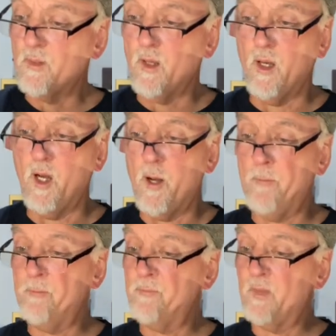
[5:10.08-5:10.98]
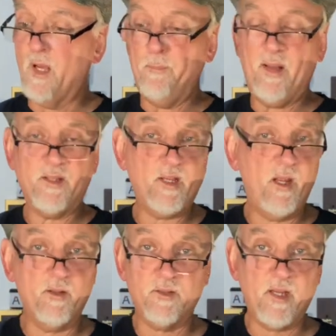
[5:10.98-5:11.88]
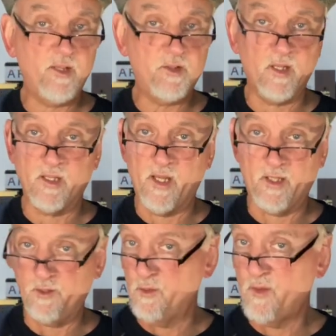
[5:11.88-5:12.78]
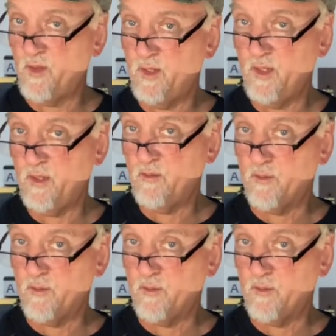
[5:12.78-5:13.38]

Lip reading: I'm not tasting a lot of youth in there.